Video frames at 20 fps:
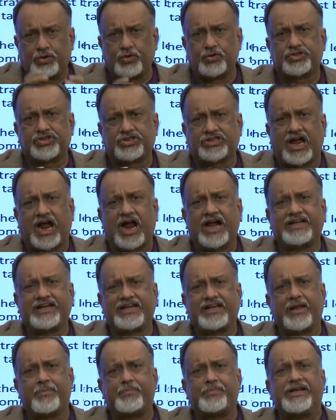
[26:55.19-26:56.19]
to start
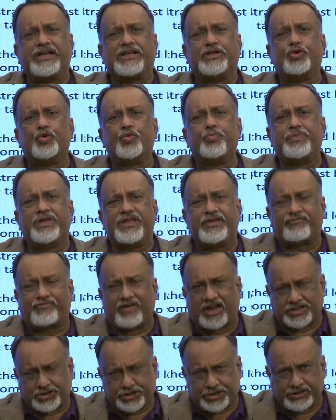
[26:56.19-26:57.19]
in a B2B
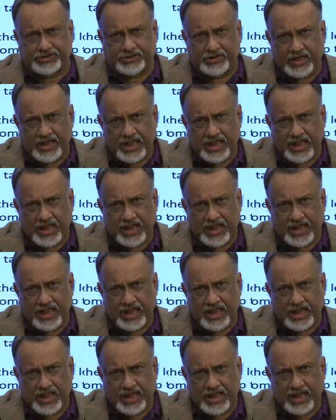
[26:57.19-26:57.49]
fashion.